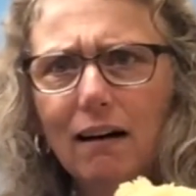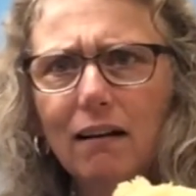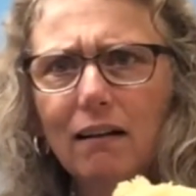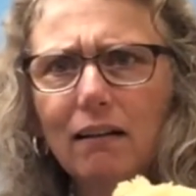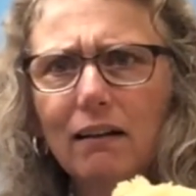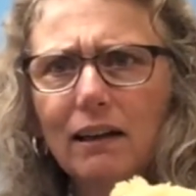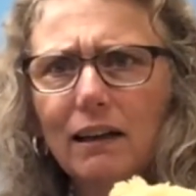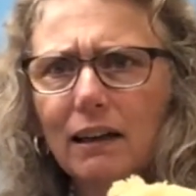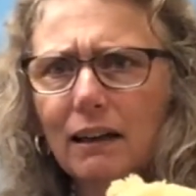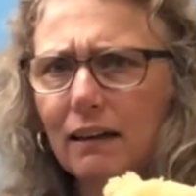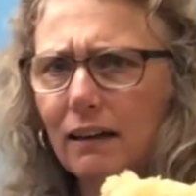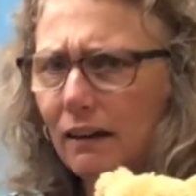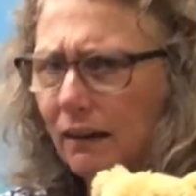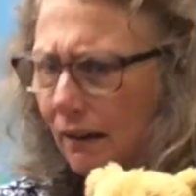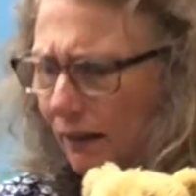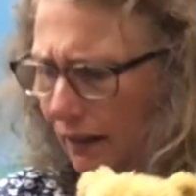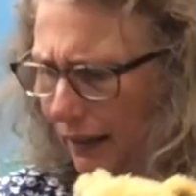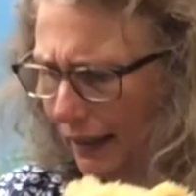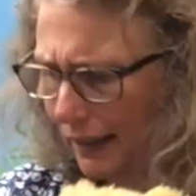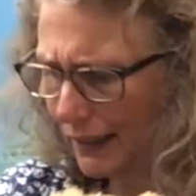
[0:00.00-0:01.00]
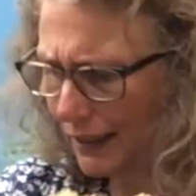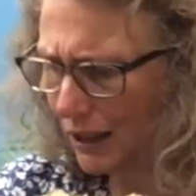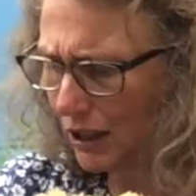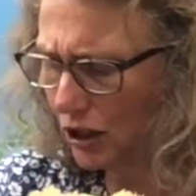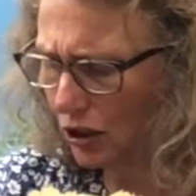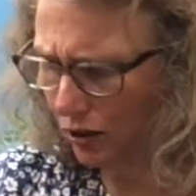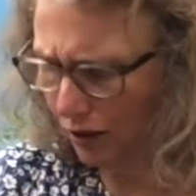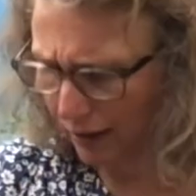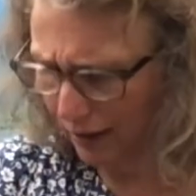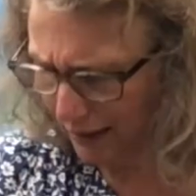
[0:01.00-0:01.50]
Look at it's a
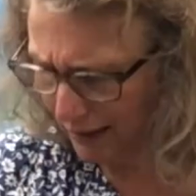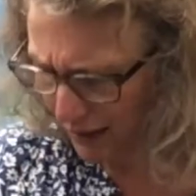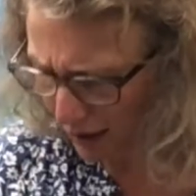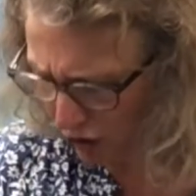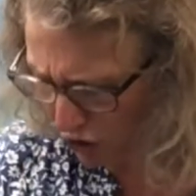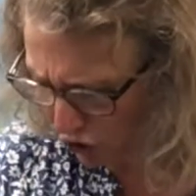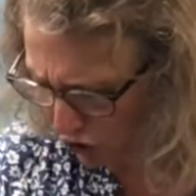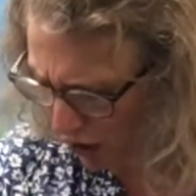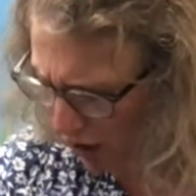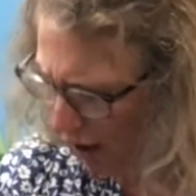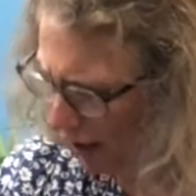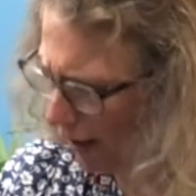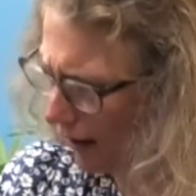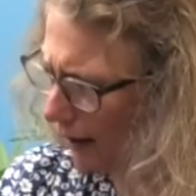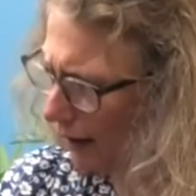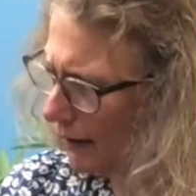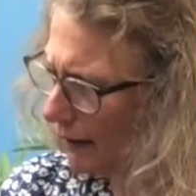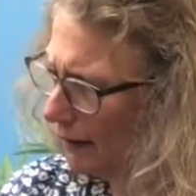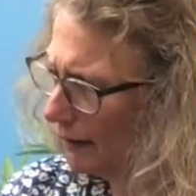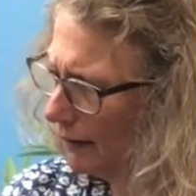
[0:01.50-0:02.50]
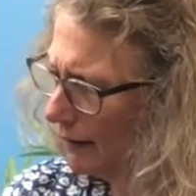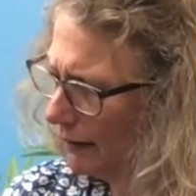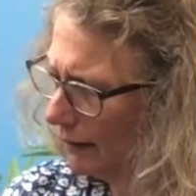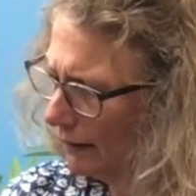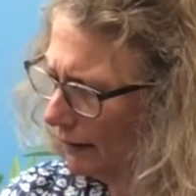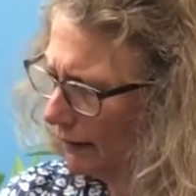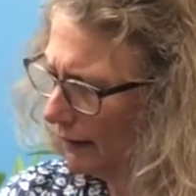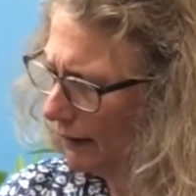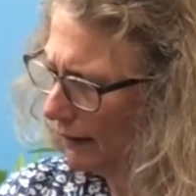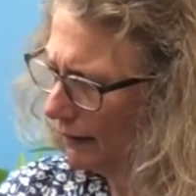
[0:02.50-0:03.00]
it's a jar.
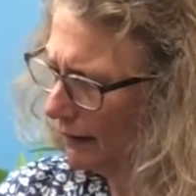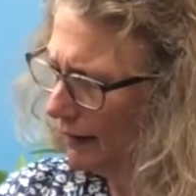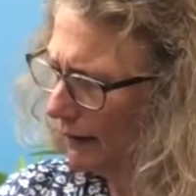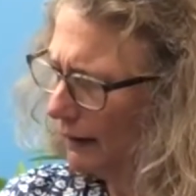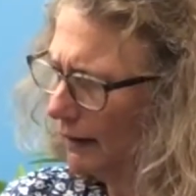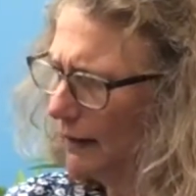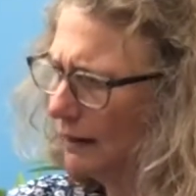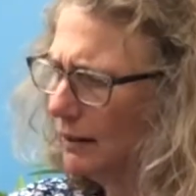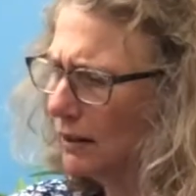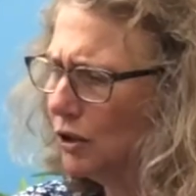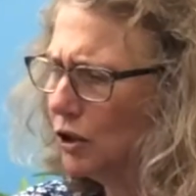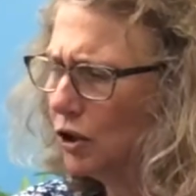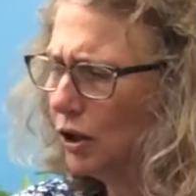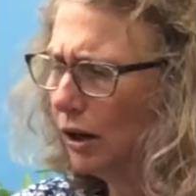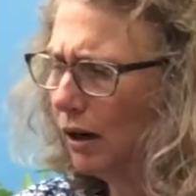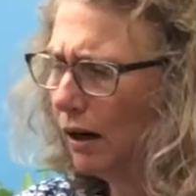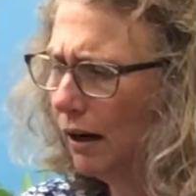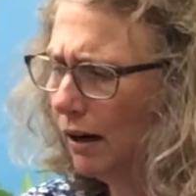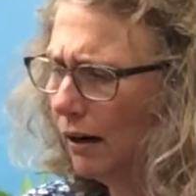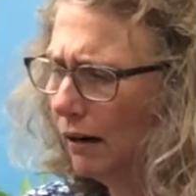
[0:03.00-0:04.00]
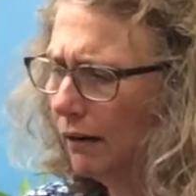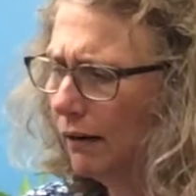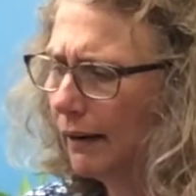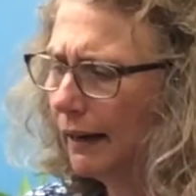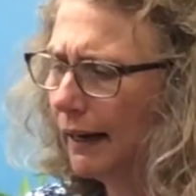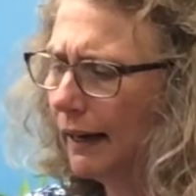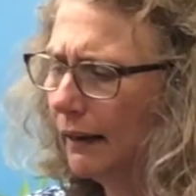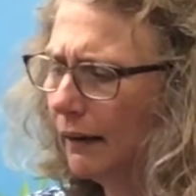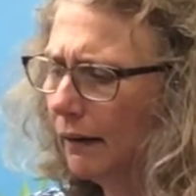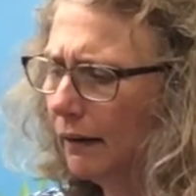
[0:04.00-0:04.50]
It's a jar
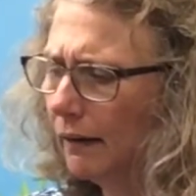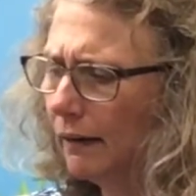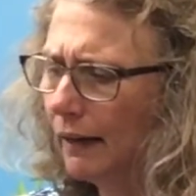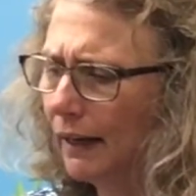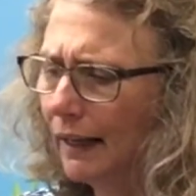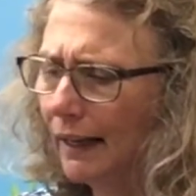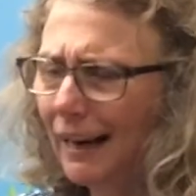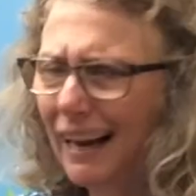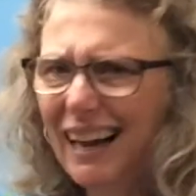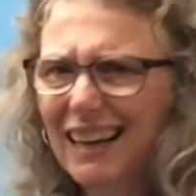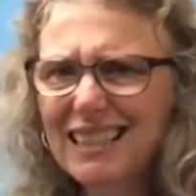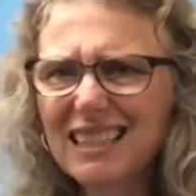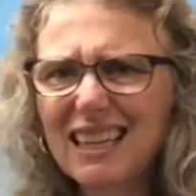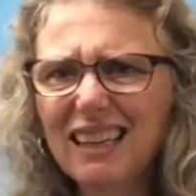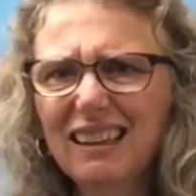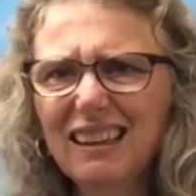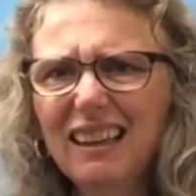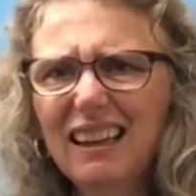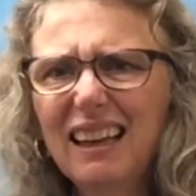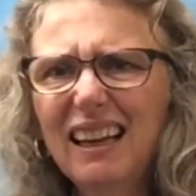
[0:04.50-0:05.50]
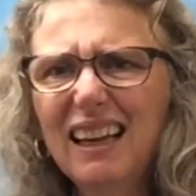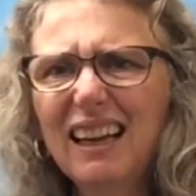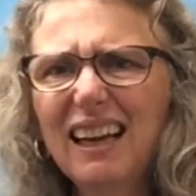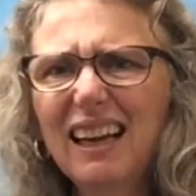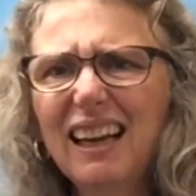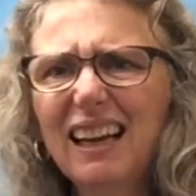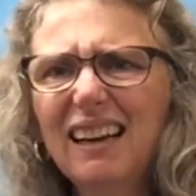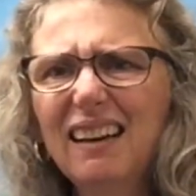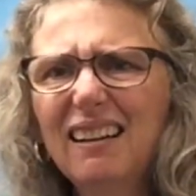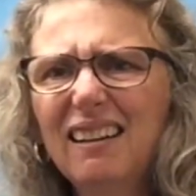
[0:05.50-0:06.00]
and it has a
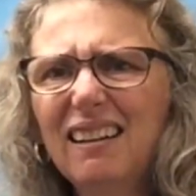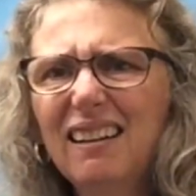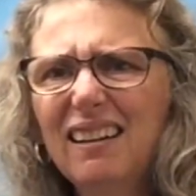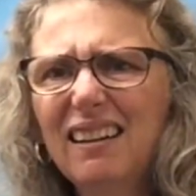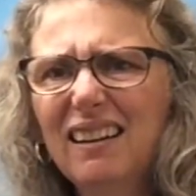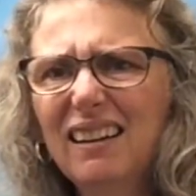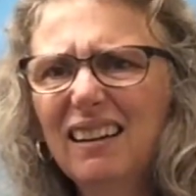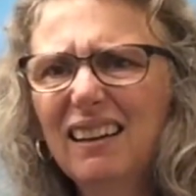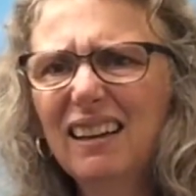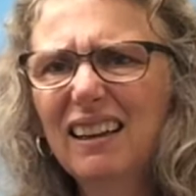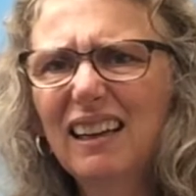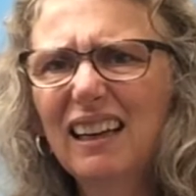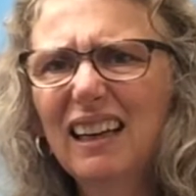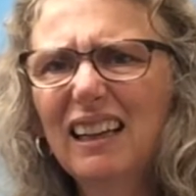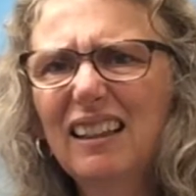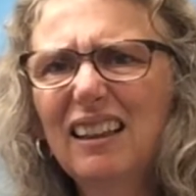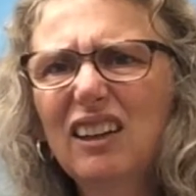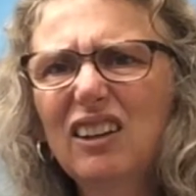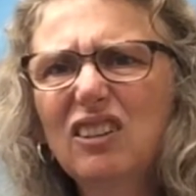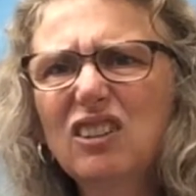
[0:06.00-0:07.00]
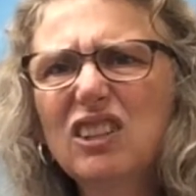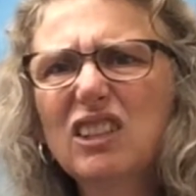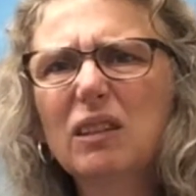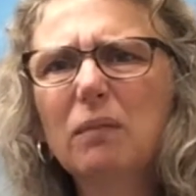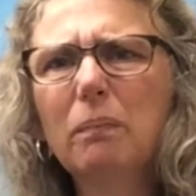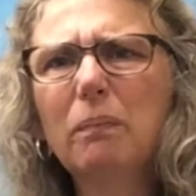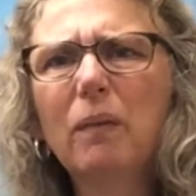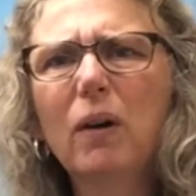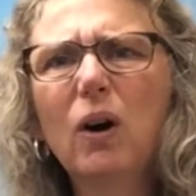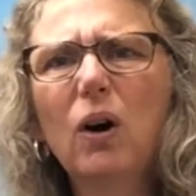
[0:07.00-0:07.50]
lid and there's
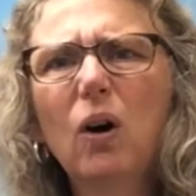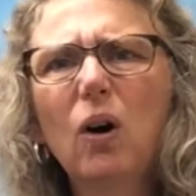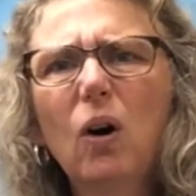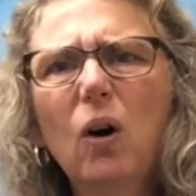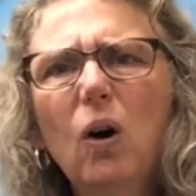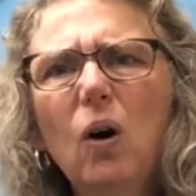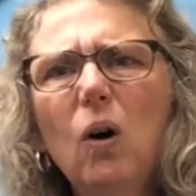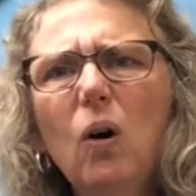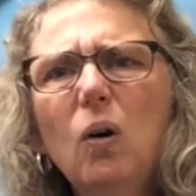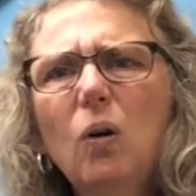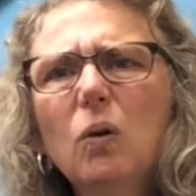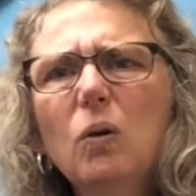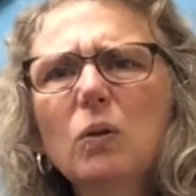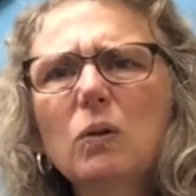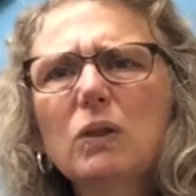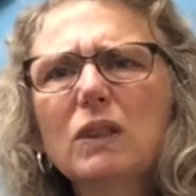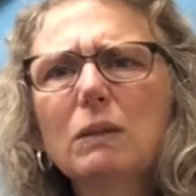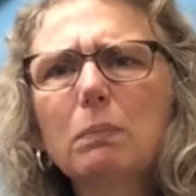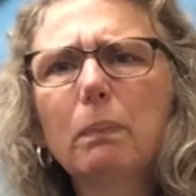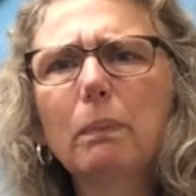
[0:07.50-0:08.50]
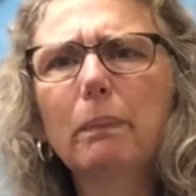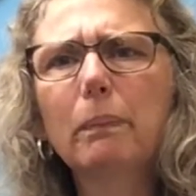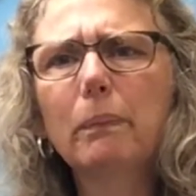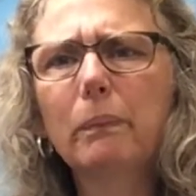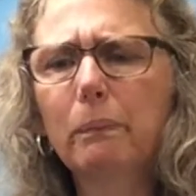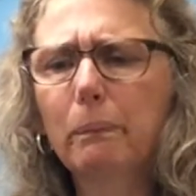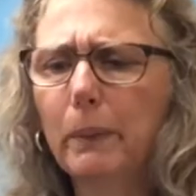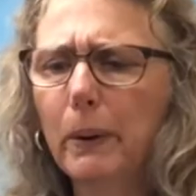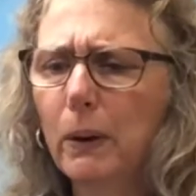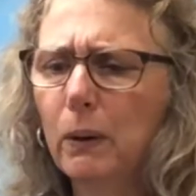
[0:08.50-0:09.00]
some holes
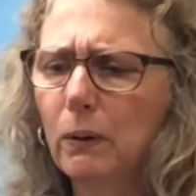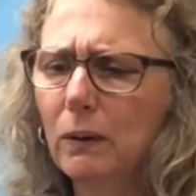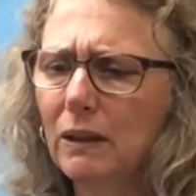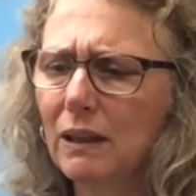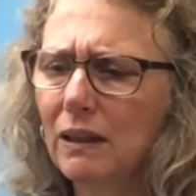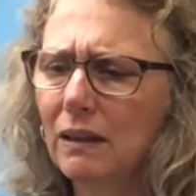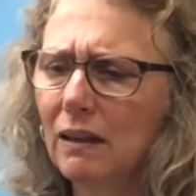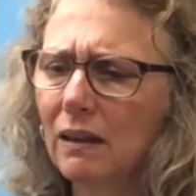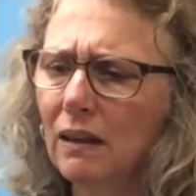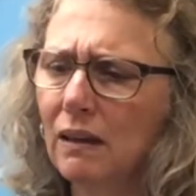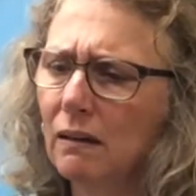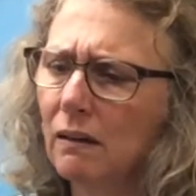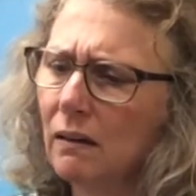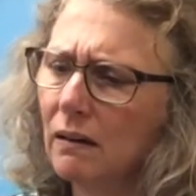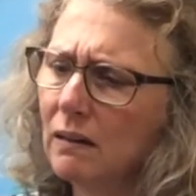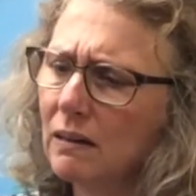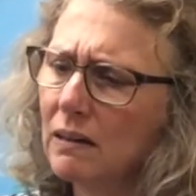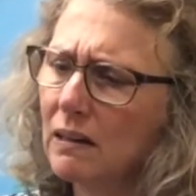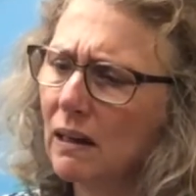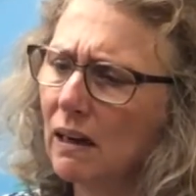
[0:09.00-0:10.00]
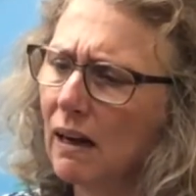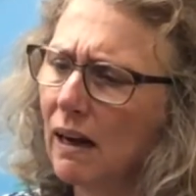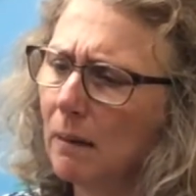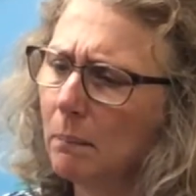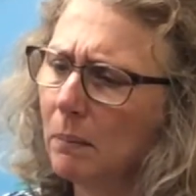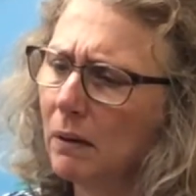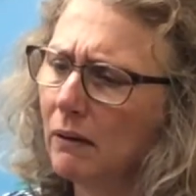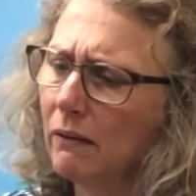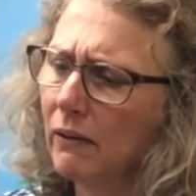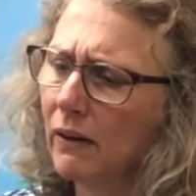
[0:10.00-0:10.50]
poked in the top
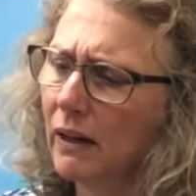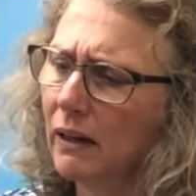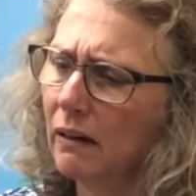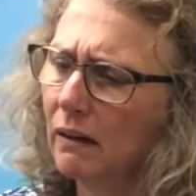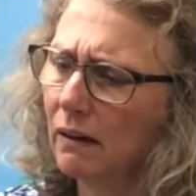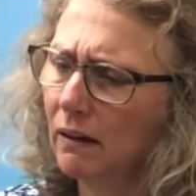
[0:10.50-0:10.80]
of it.